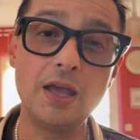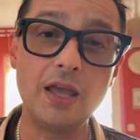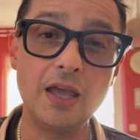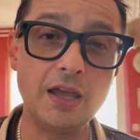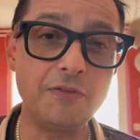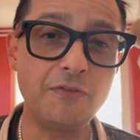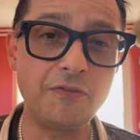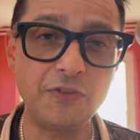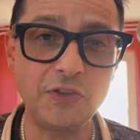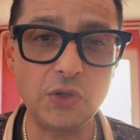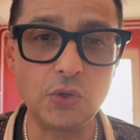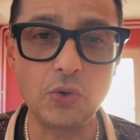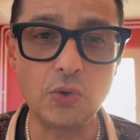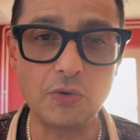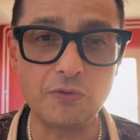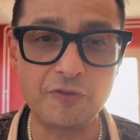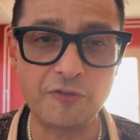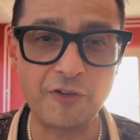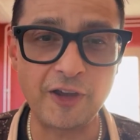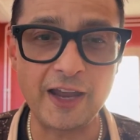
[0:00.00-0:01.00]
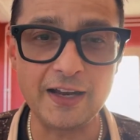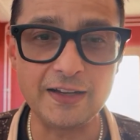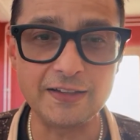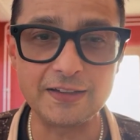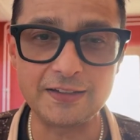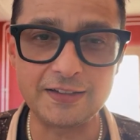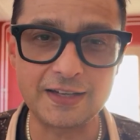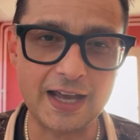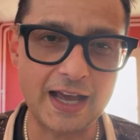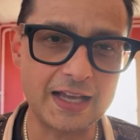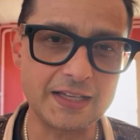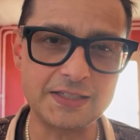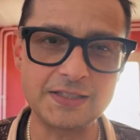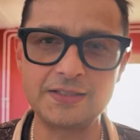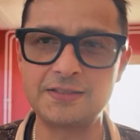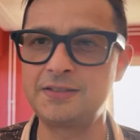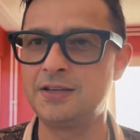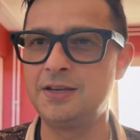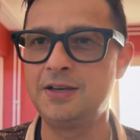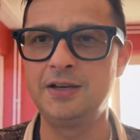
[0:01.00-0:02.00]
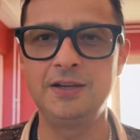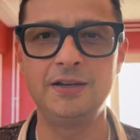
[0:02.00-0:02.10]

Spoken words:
If you fail the test,